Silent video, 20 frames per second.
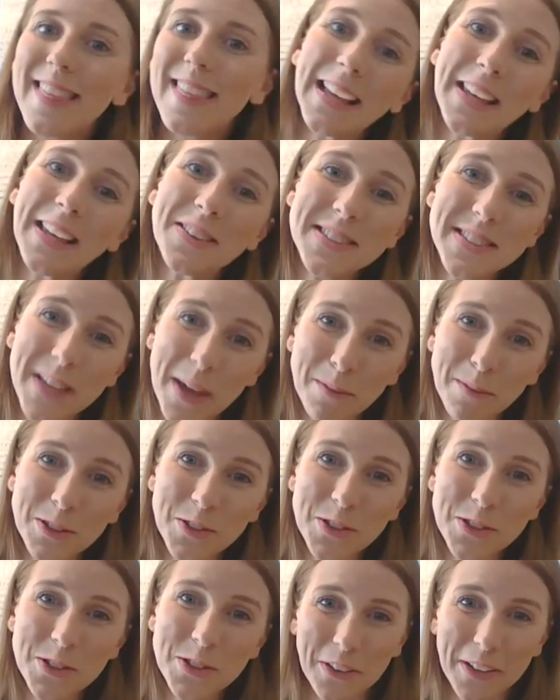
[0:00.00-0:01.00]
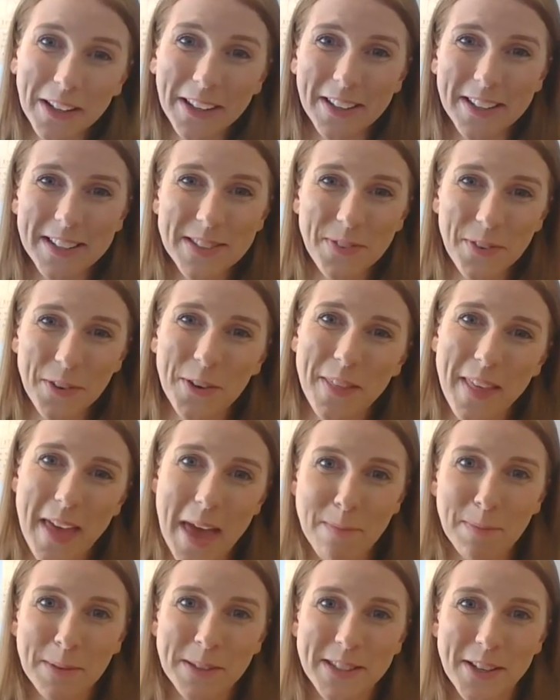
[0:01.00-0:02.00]
Thank you so much for joining us for another
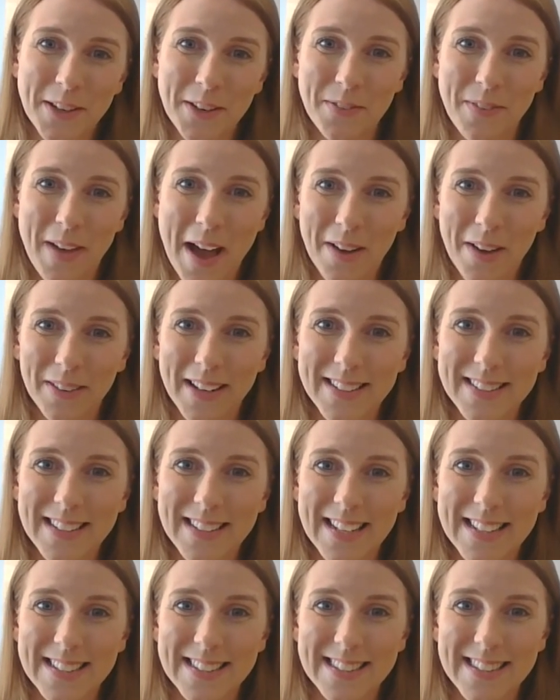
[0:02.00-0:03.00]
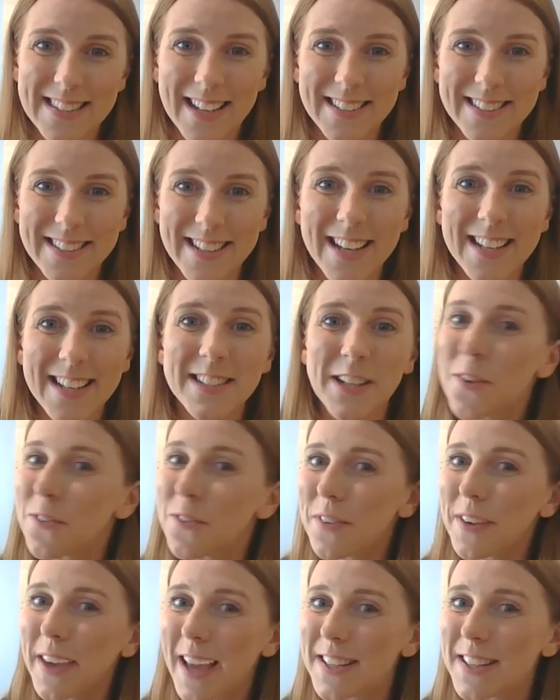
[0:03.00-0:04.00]
episode of Outlander Insider.
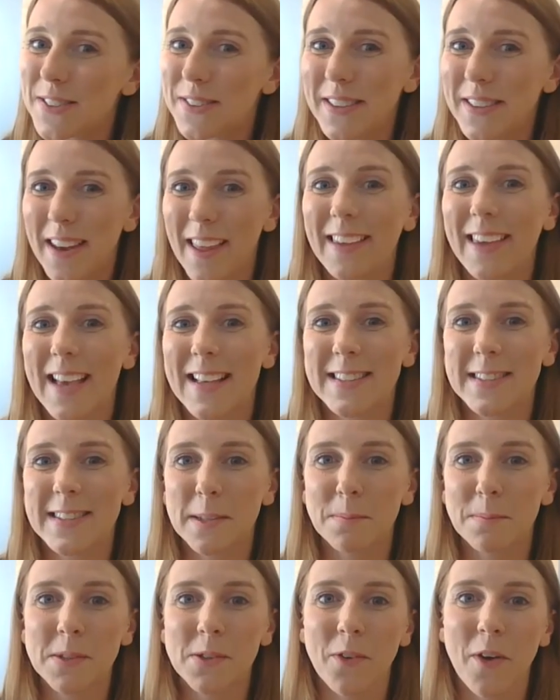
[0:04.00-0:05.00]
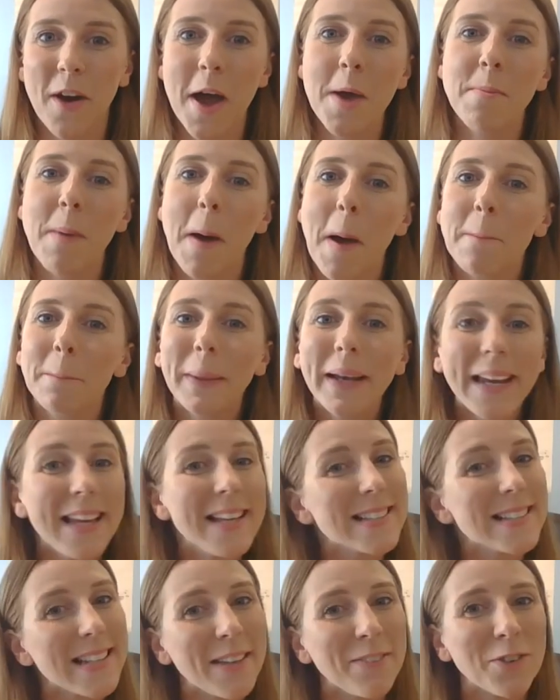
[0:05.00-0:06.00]
Don't forget to like and subscribe, and
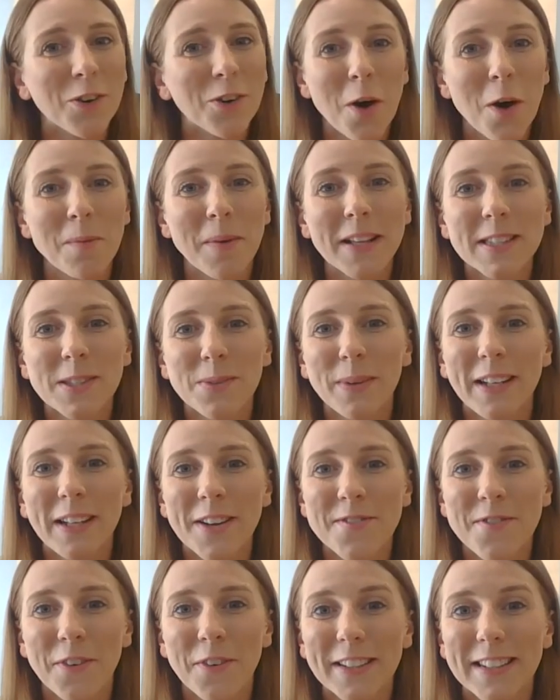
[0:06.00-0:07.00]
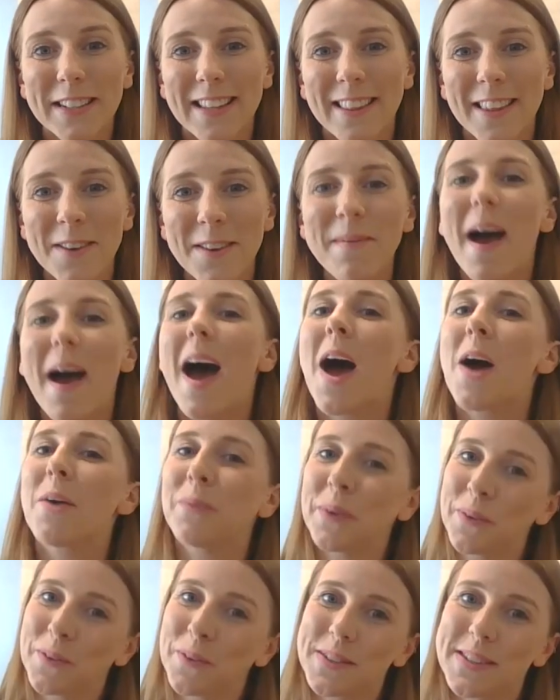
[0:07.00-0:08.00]
please leave your comments. We love reading them,
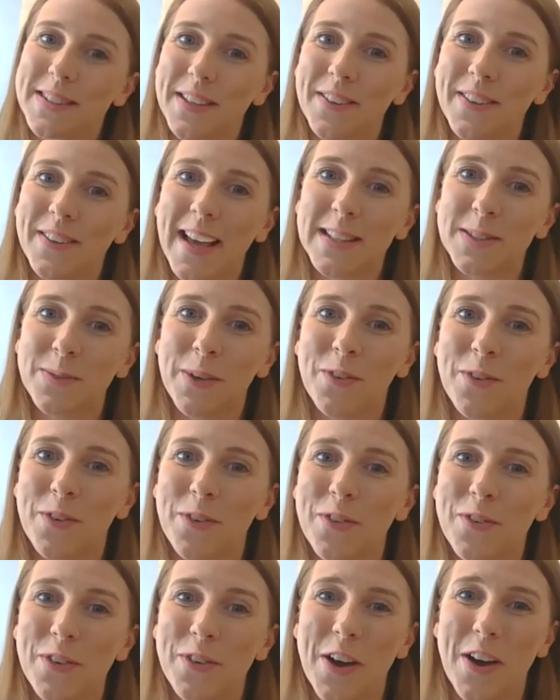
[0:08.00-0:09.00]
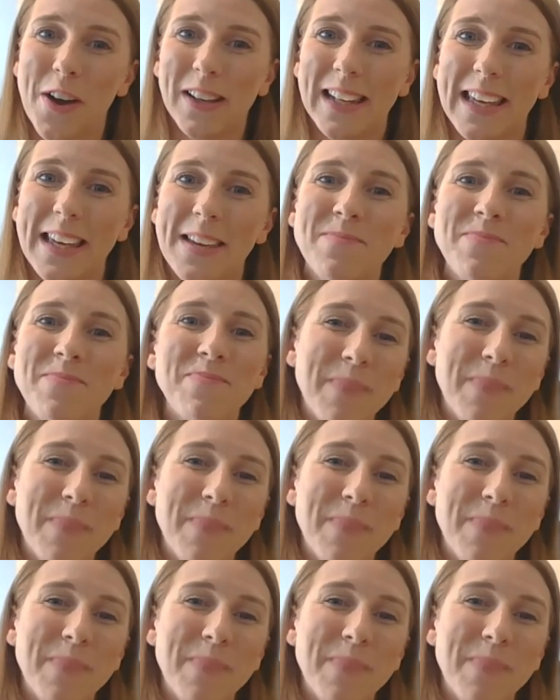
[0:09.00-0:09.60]
and we will see you next week for the finale.